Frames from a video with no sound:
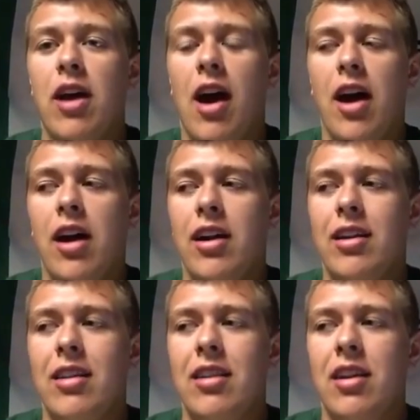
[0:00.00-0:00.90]

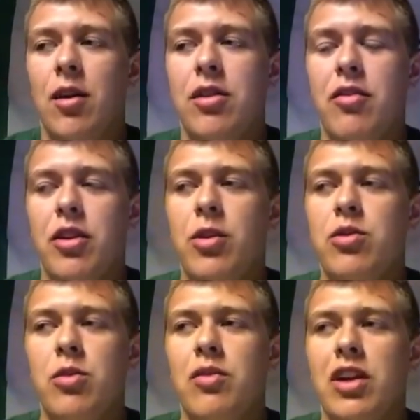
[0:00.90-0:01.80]
on, you know, different
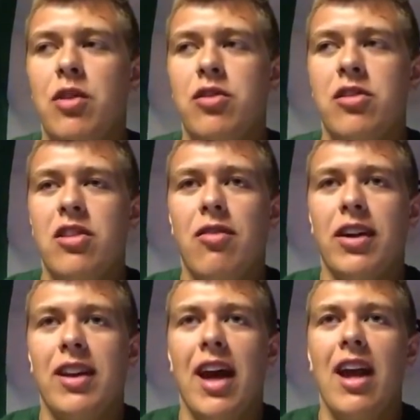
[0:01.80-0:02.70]
YouTube videos and stuff
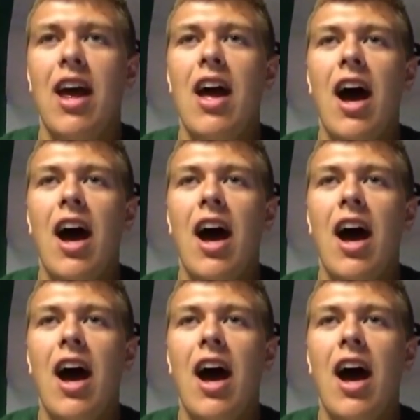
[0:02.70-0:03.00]
like that,